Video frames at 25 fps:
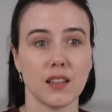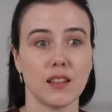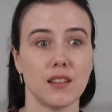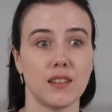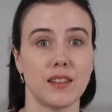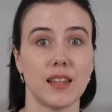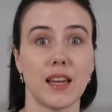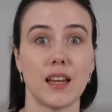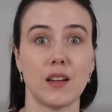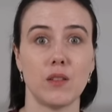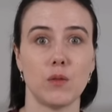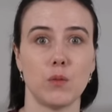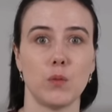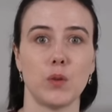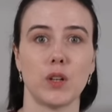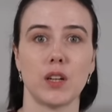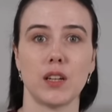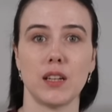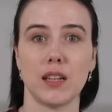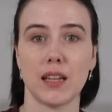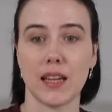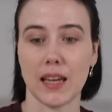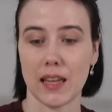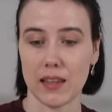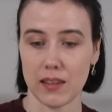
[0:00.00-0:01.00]
then we're
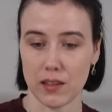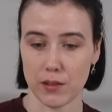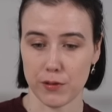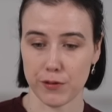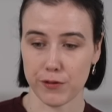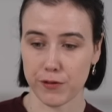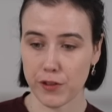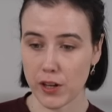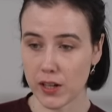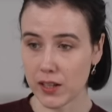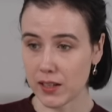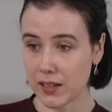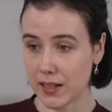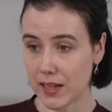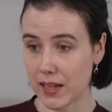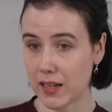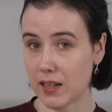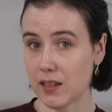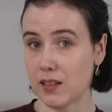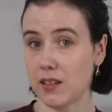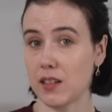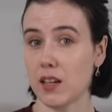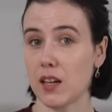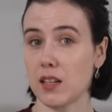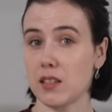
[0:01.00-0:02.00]
going to get the front
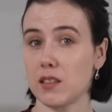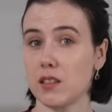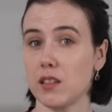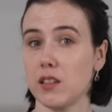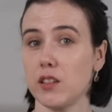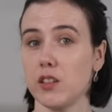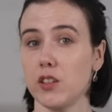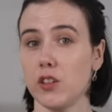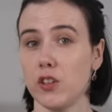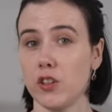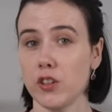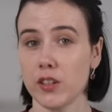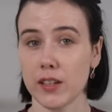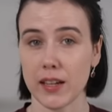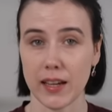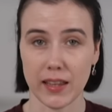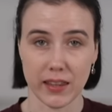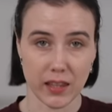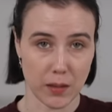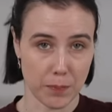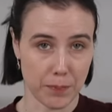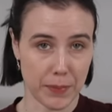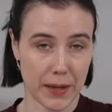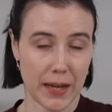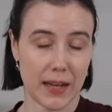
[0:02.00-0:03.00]
leg nice and long
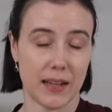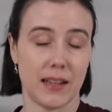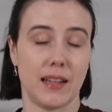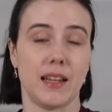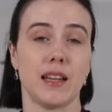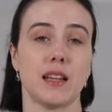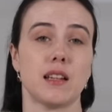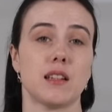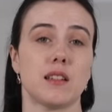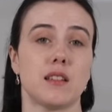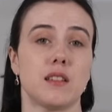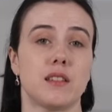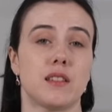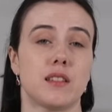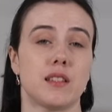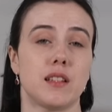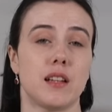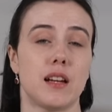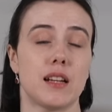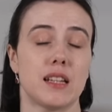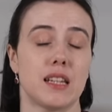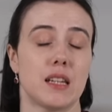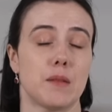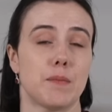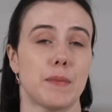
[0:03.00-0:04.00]
and the back leg
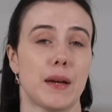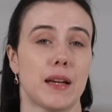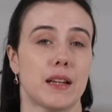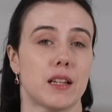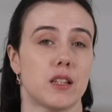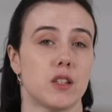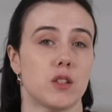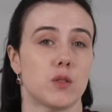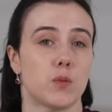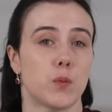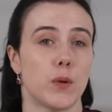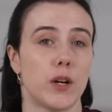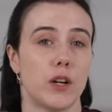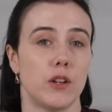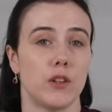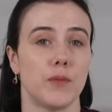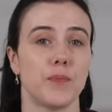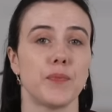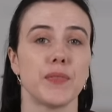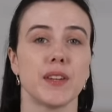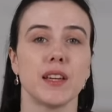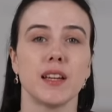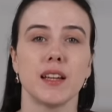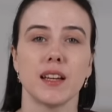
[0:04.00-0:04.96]
sliding back as well.